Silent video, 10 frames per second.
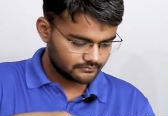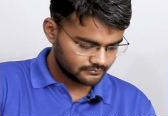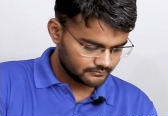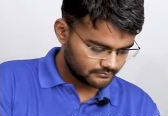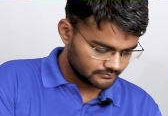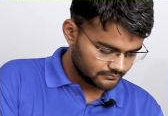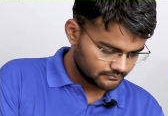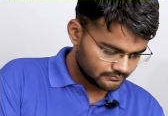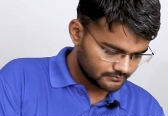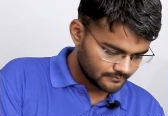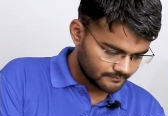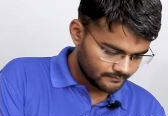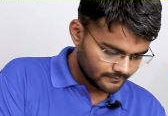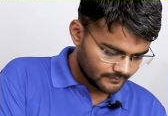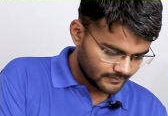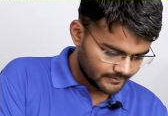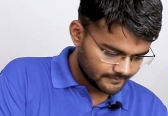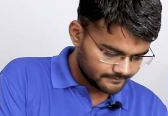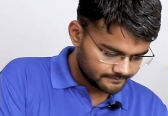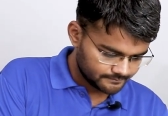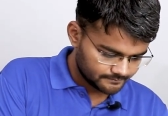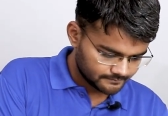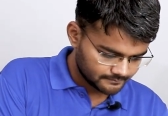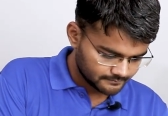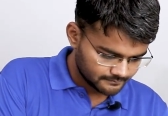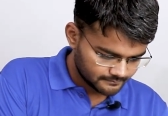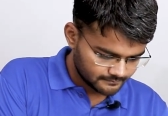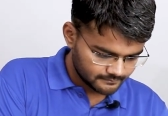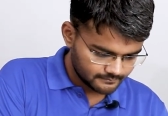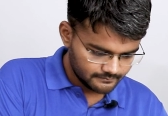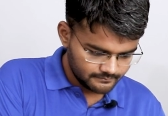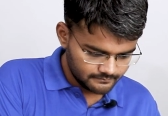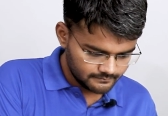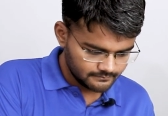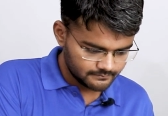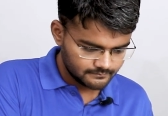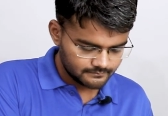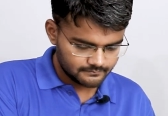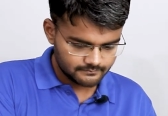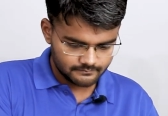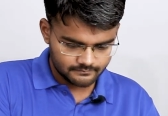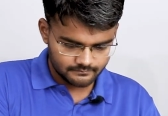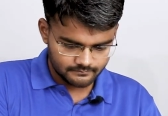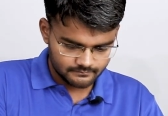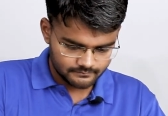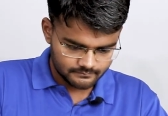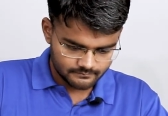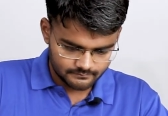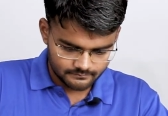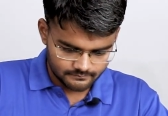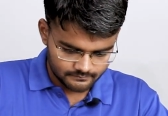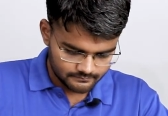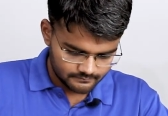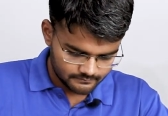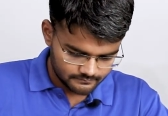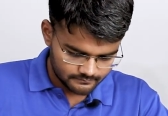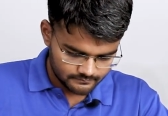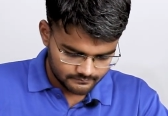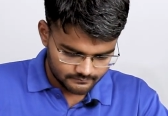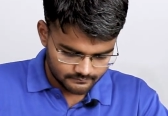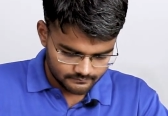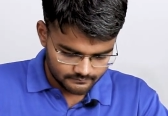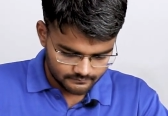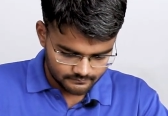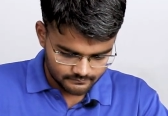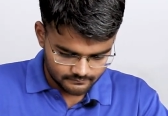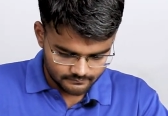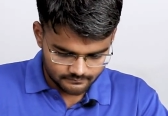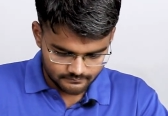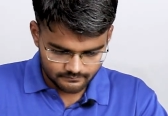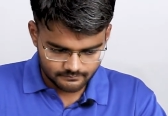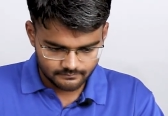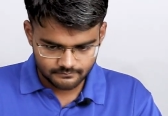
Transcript: (no one is talking)